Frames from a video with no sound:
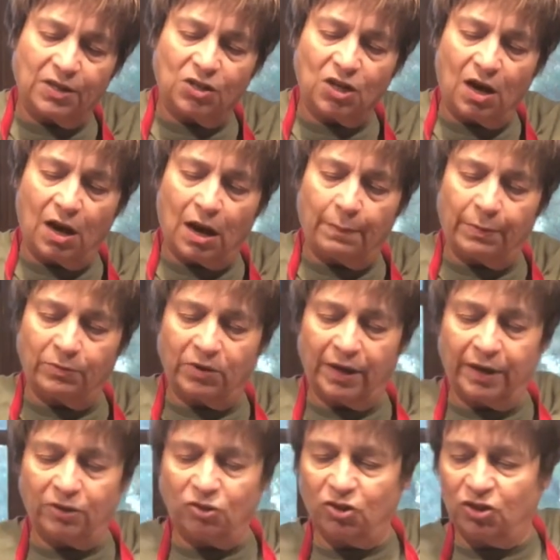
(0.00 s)
top. I'm going to
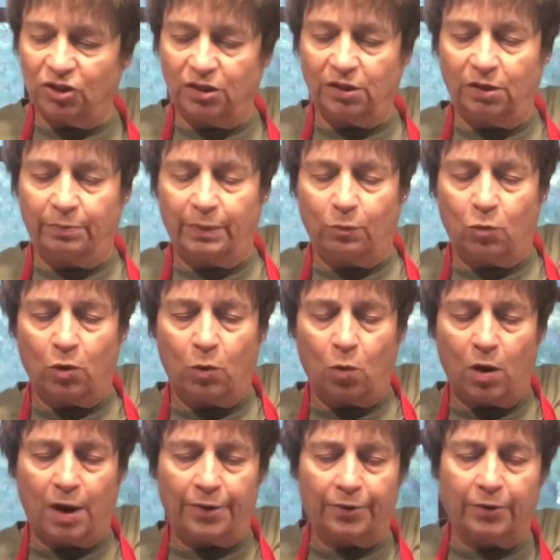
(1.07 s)
add just a little bit more
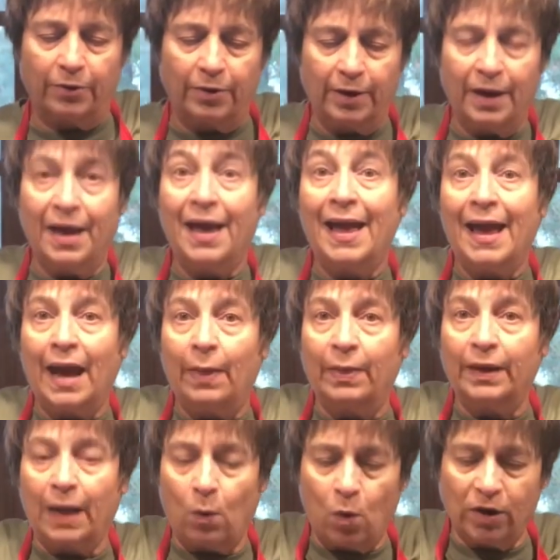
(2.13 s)
water. And then
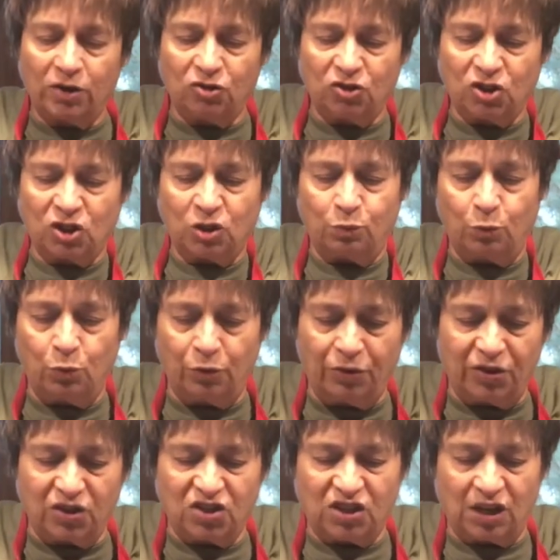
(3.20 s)
I want to just smooth
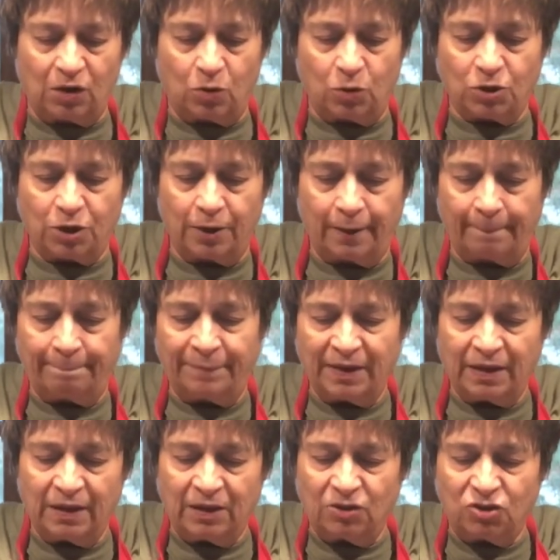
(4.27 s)
this out,
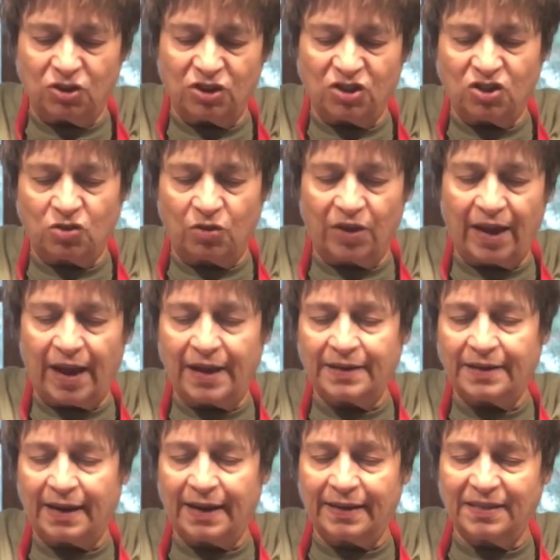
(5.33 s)
just so that
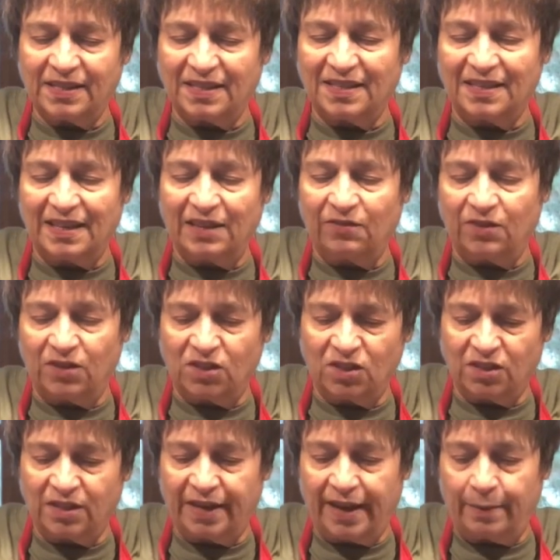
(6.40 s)
it's as even as
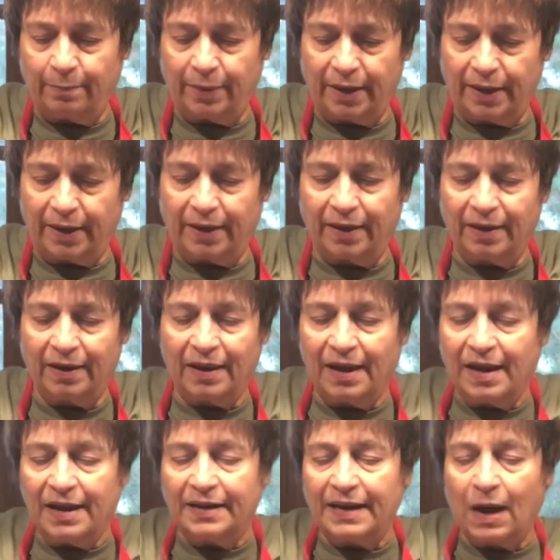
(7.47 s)
it can be.
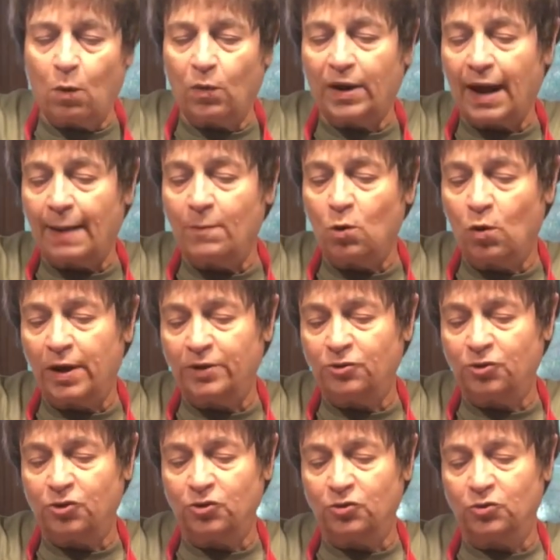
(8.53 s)
Now what I'm going to
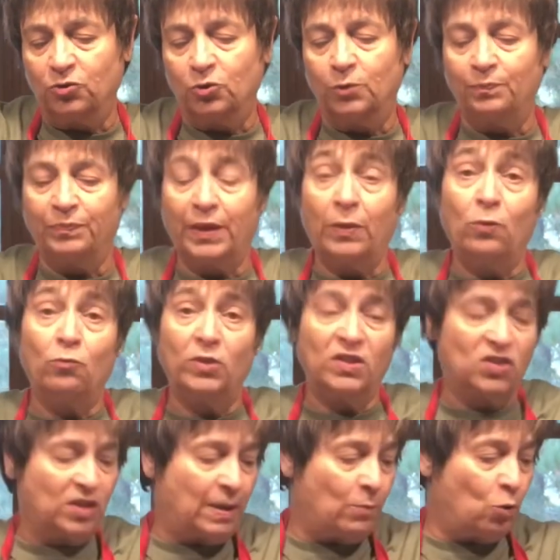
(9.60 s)
do, and the
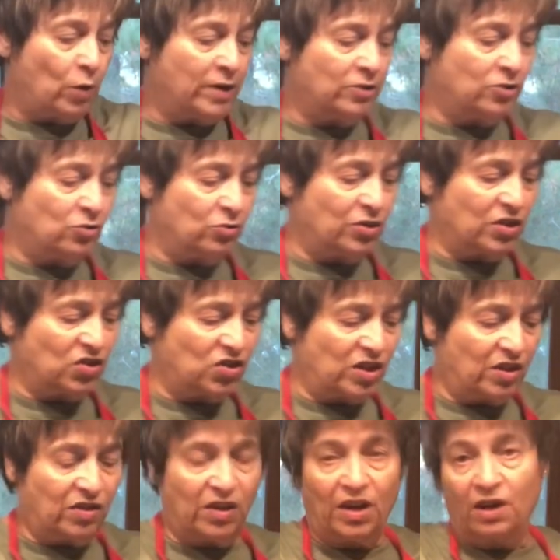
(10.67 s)
reason I'm going to do this
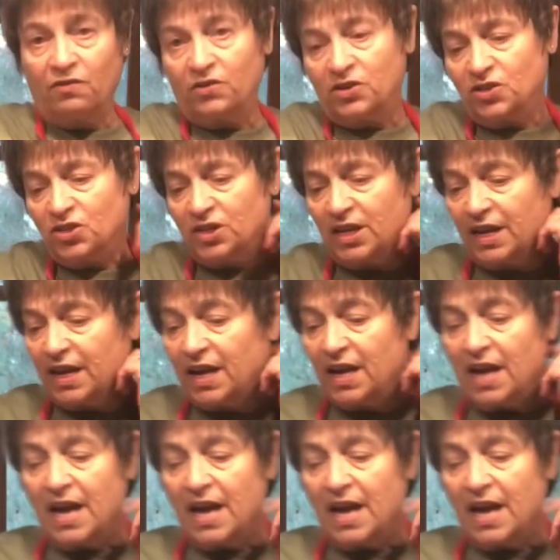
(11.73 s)
in the oven today